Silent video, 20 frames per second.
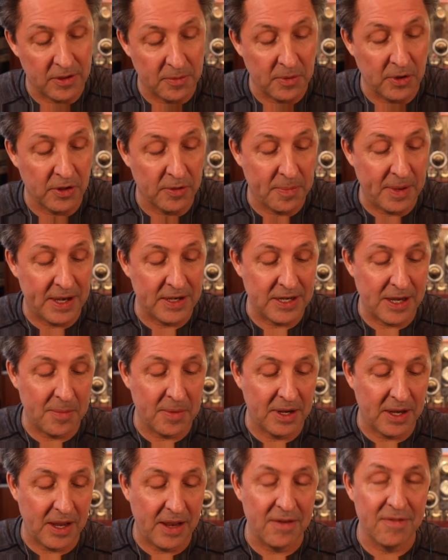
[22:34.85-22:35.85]
in the middle of the
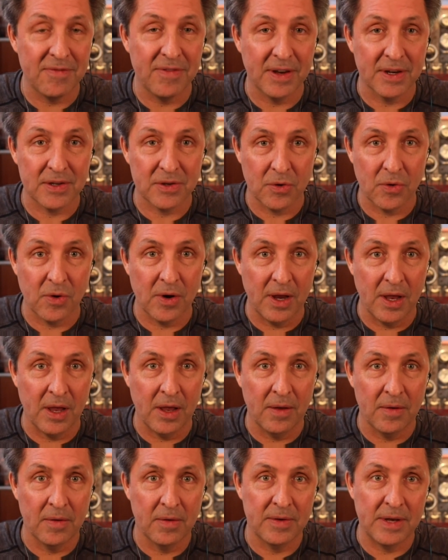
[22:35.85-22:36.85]
pandemic in
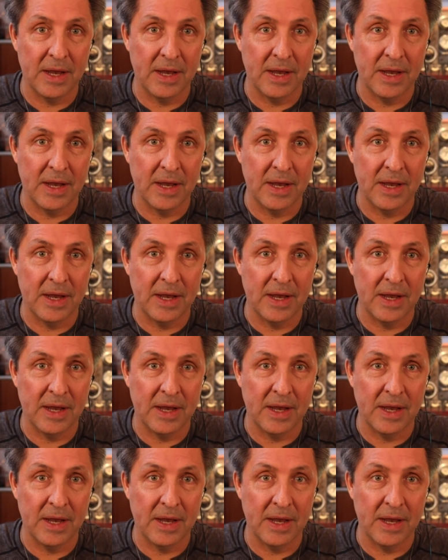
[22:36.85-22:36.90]
Victoria,